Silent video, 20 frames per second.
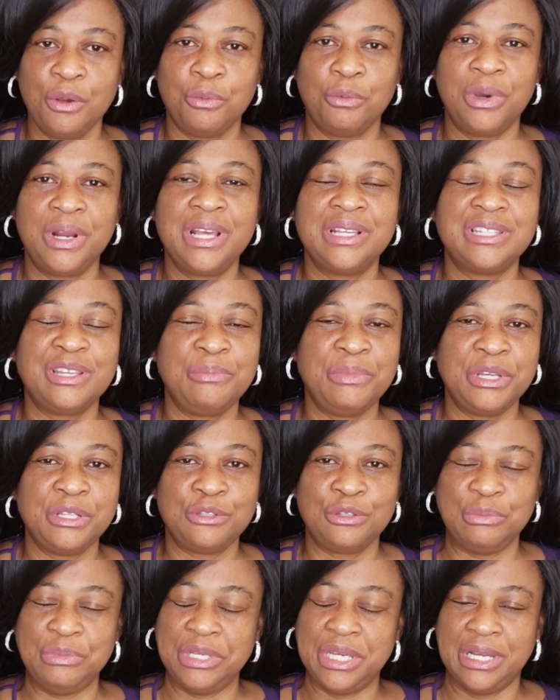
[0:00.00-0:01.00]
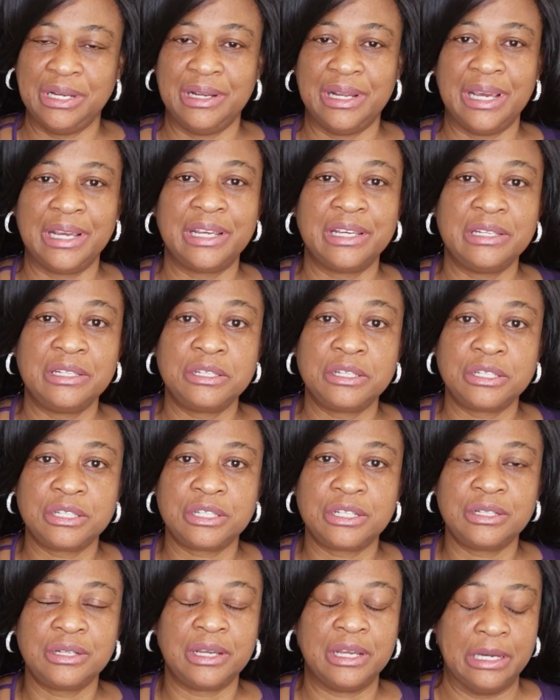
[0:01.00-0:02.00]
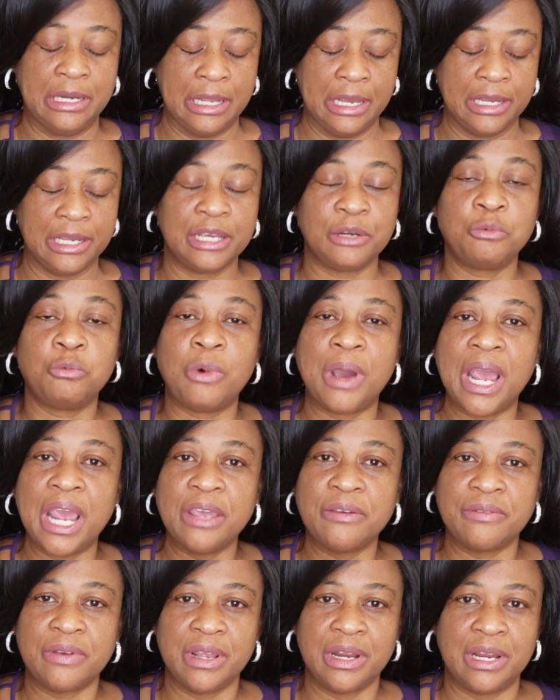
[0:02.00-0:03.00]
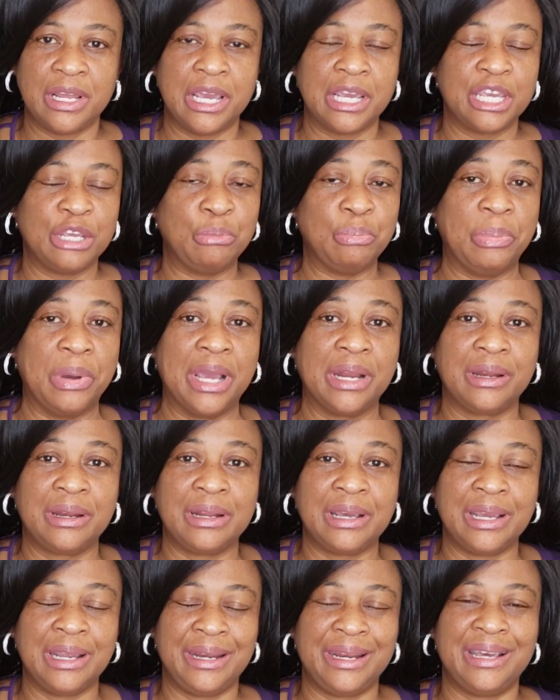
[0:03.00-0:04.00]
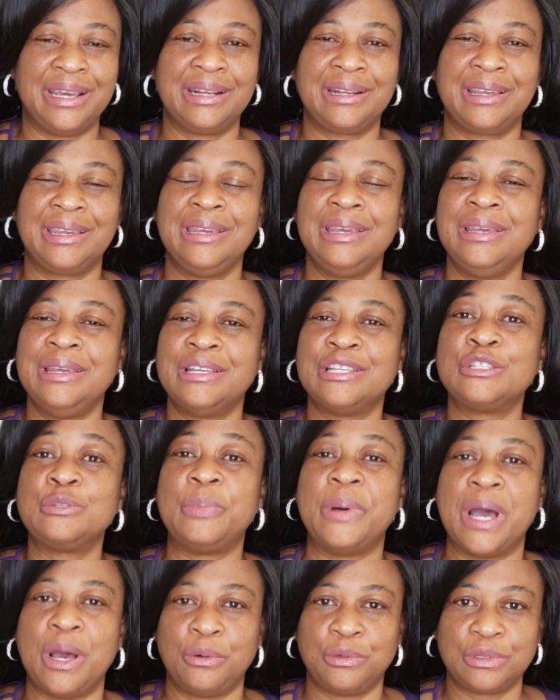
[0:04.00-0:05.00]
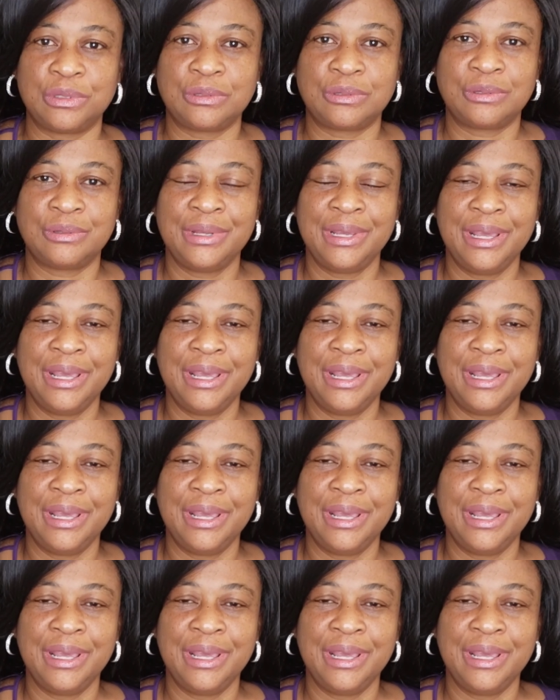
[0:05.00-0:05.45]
What does it mean to be a nagging sister, a nagging wife, a nagging partner, a nagging spouse?